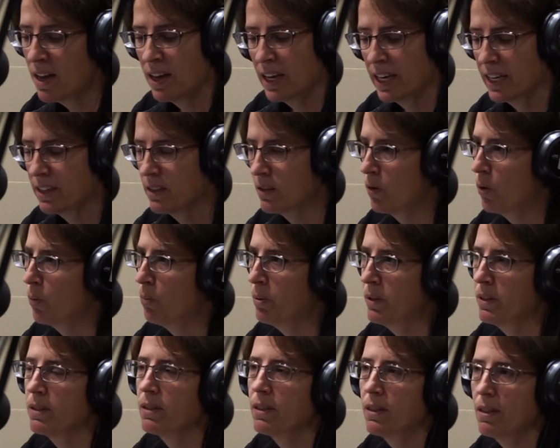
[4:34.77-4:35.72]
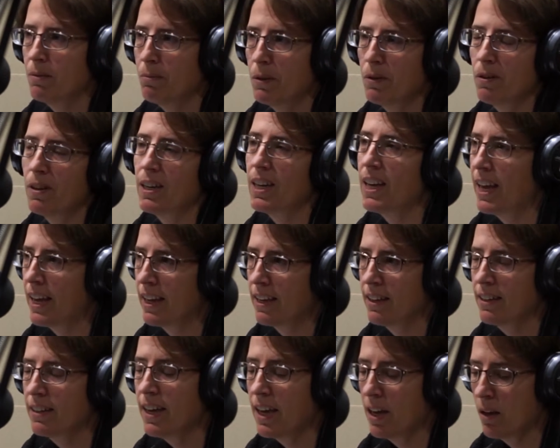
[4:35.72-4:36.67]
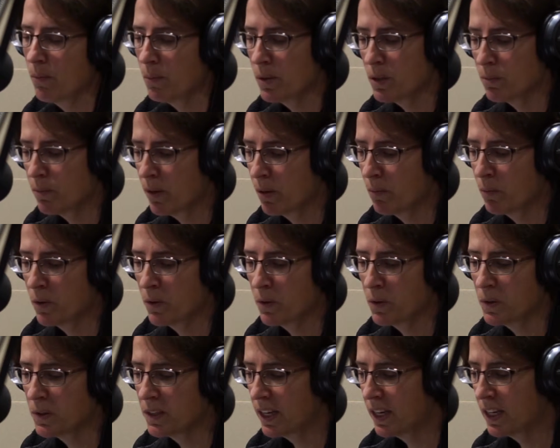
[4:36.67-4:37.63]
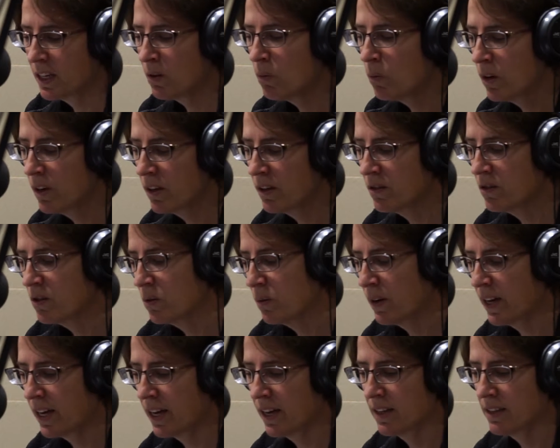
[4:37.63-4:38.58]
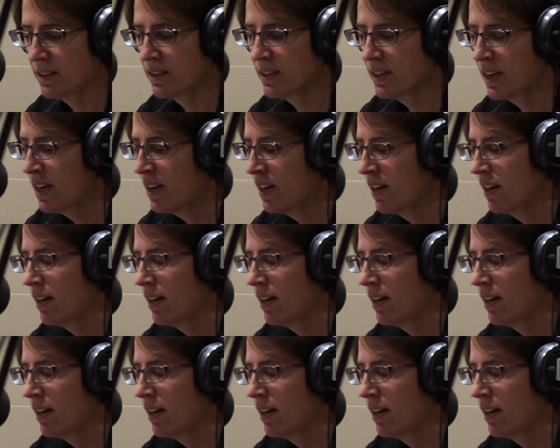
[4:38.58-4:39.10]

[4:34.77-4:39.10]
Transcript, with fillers: Mm-hmm. It's open to community and campus members, anyone who has.